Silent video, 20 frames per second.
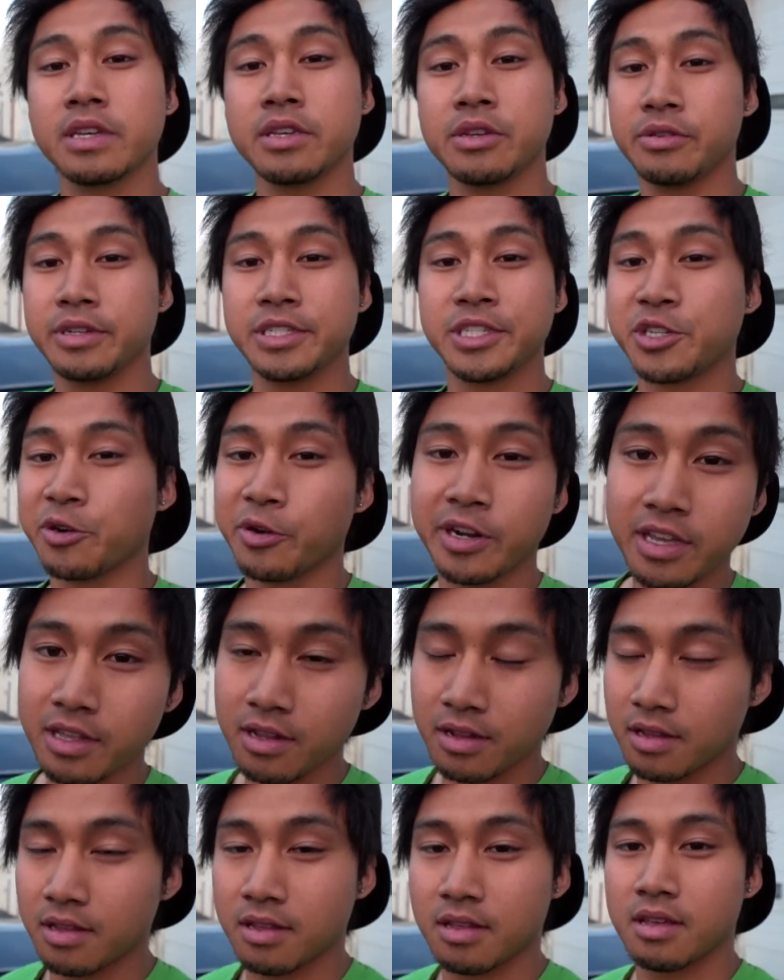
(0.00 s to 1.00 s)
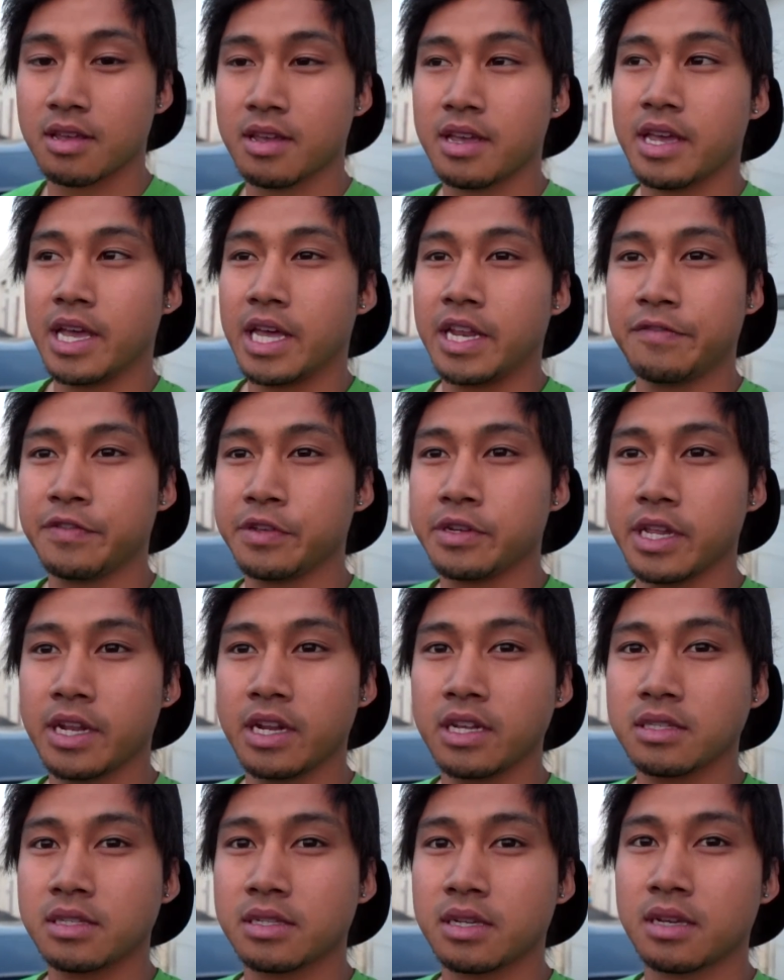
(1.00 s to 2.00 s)
you enjoyed it. And if you
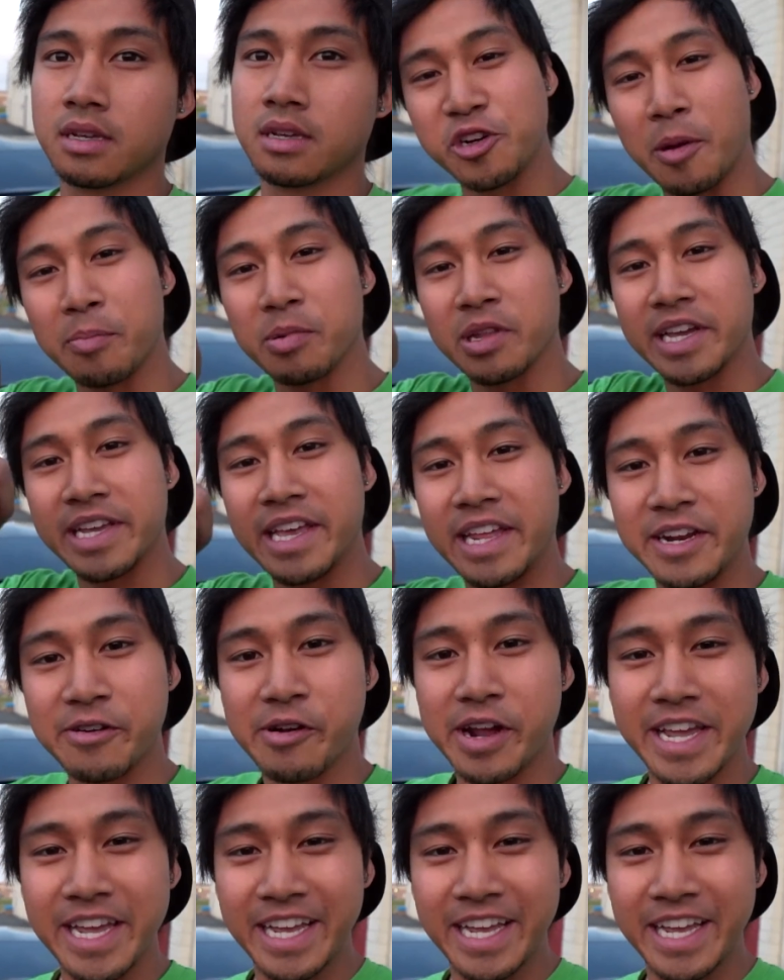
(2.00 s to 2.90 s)
didn't, drop a like anyway.